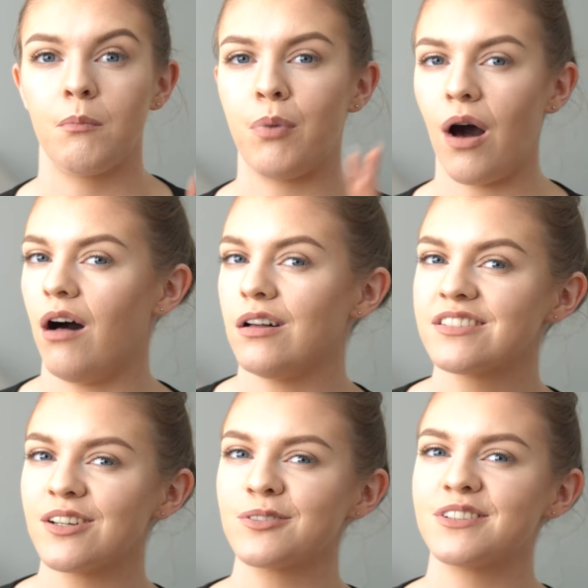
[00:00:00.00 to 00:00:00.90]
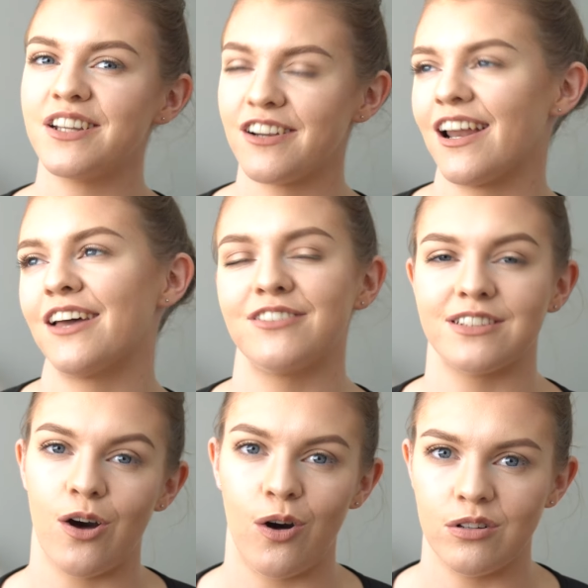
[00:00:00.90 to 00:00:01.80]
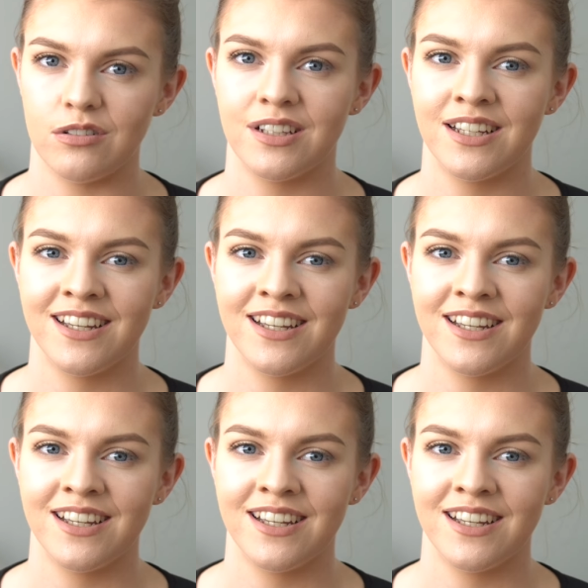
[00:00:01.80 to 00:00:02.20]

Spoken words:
but also to your life as a whole.